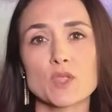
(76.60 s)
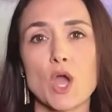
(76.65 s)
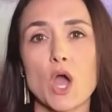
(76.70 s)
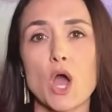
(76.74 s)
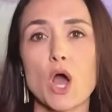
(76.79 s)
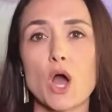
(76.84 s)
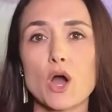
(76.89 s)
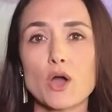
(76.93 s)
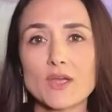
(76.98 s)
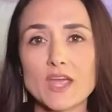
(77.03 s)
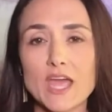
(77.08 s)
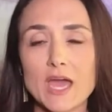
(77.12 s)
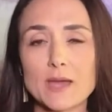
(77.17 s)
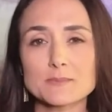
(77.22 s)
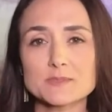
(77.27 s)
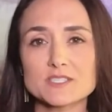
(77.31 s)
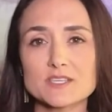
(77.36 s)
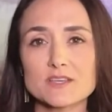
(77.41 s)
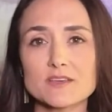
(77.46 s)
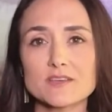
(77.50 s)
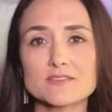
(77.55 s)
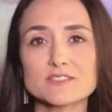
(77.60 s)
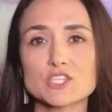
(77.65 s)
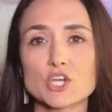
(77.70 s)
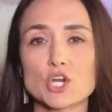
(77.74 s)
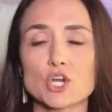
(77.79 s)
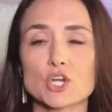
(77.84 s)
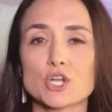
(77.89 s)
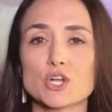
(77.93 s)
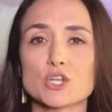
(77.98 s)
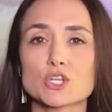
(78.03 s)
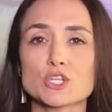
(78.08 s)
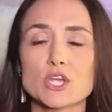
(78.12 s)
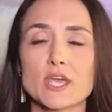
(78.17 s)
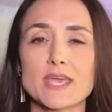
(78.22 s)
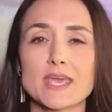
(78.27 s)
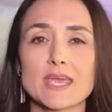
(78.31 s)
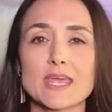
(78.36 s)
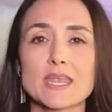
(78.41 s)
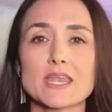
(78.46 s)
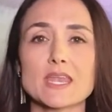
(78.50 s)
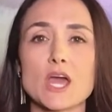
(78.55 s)
All captives are
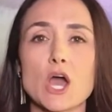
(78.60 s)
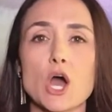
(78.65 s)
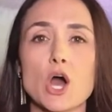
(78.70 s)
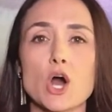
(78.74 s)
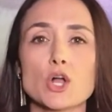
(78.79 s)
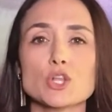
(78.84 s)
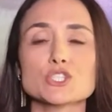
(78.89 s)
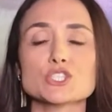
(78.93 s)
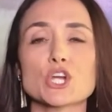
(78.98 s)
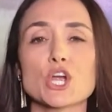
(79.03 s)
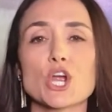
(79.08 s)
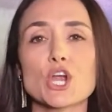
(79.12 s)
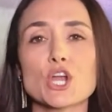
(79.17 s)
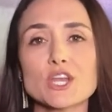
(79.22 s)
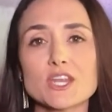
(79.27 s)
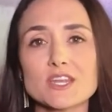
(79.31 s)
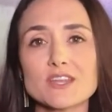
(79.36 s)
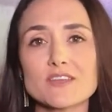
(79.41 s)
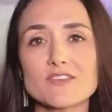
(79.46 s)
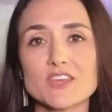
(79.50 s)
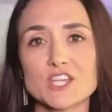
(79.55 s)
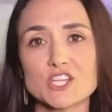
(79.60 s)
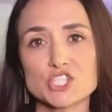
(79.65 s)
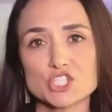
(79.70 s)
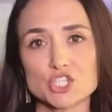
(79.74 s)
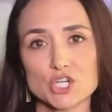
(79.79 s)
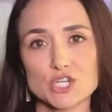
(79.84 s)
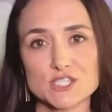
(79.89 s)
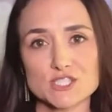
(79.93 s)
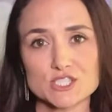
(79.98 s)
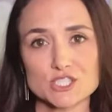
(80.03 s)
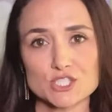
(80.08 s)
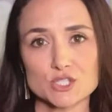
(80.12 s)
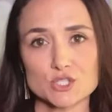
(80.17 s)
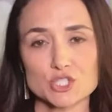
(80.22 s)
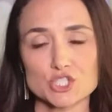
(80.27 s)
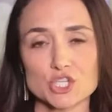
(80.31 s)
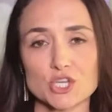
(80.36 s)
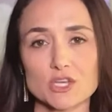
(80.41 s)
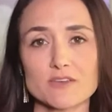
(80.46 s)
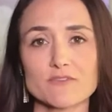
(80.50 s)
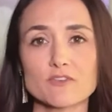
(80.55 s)
an alternative insurance
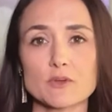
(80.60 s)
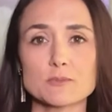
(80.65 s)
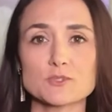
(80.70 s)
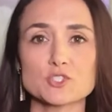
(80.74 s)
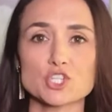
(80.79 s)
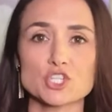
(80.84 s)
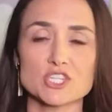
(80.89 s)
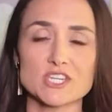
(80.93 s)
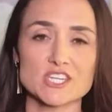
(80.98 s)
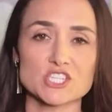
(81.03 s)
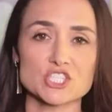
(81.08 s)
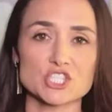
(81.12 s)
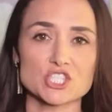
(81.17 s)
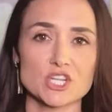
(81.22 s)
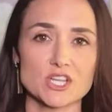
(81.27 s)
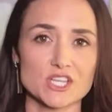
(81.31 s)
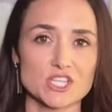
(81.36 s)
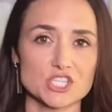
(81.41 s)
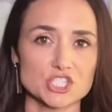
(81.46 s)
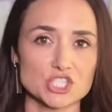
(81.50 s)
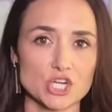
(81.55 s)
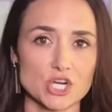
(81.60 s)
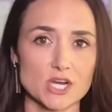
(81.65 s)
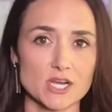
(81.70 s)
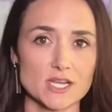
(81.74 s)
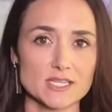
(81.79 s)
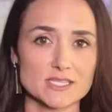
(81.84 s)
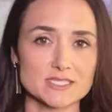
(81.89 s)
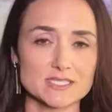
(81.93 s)
solution from traditional insurance.